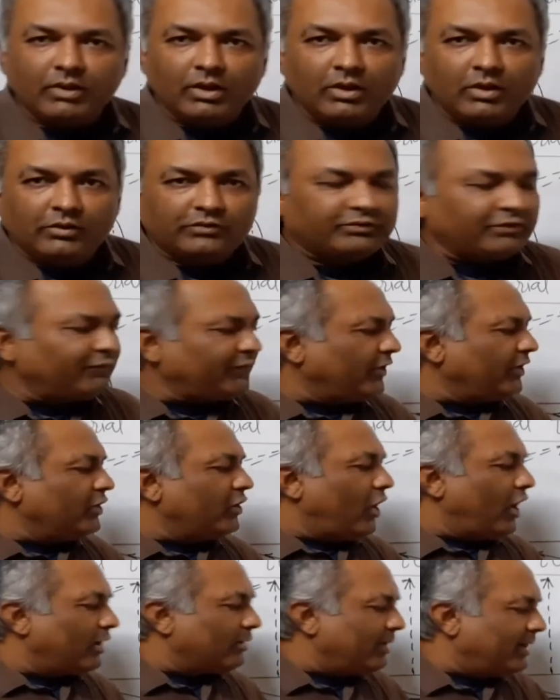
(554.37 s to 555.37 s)
So for
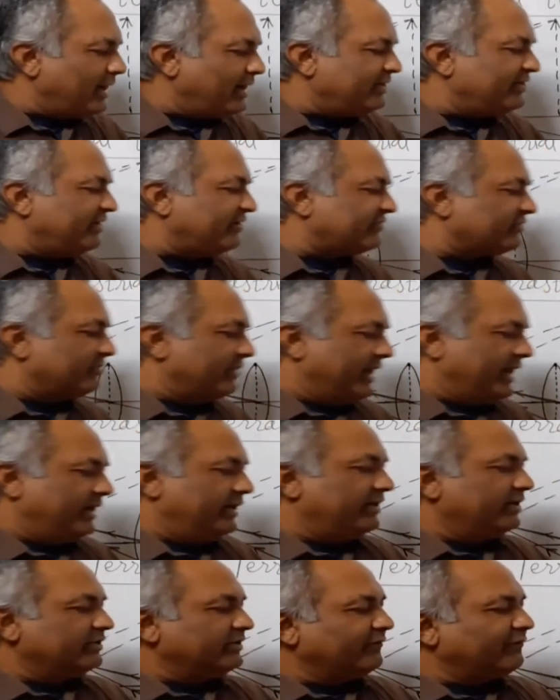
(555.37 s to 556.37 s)
normal
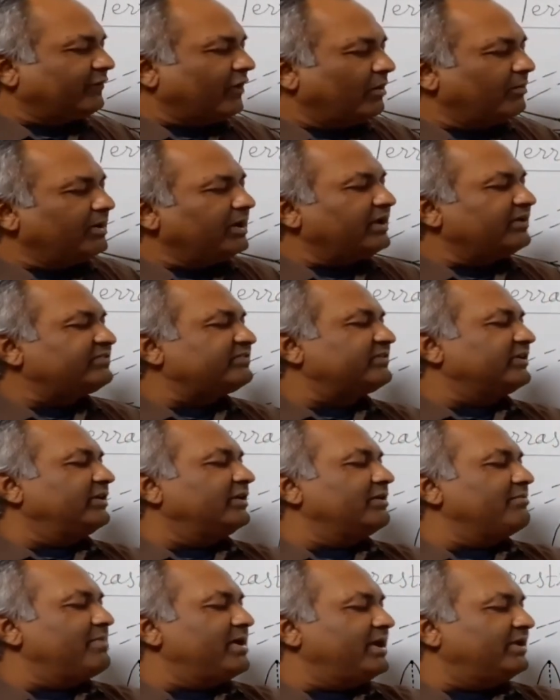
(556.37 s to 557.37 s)
adjustment, the formula
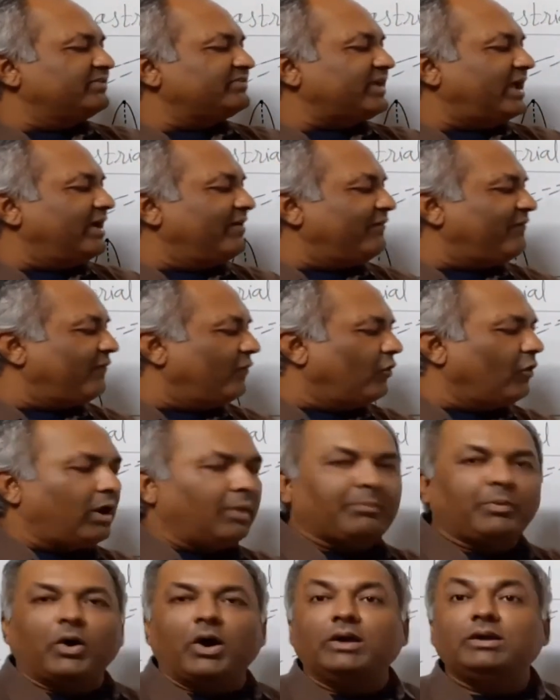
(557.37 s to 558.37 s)
still remains FO
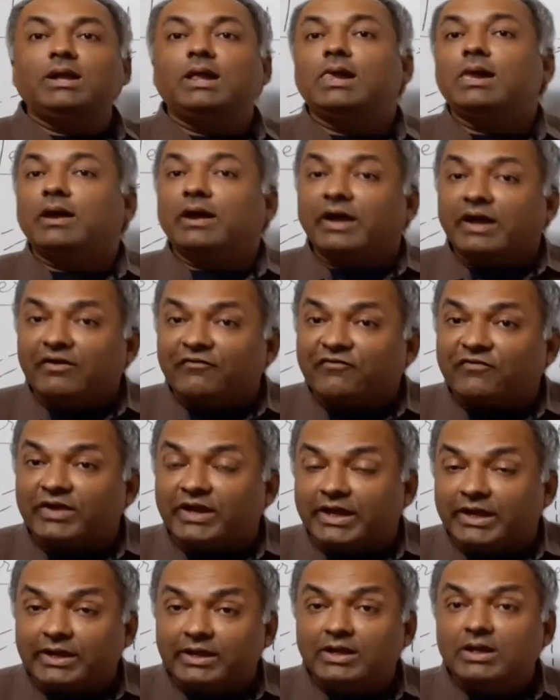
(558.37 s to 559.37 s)
upon
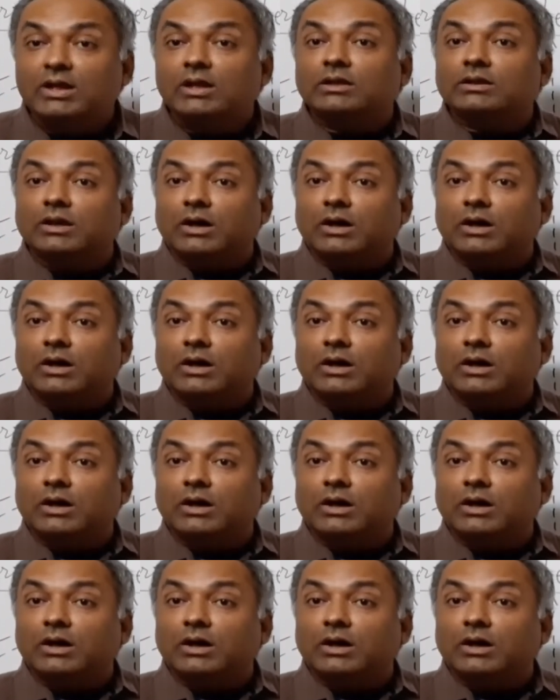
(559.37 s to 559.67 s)
FE.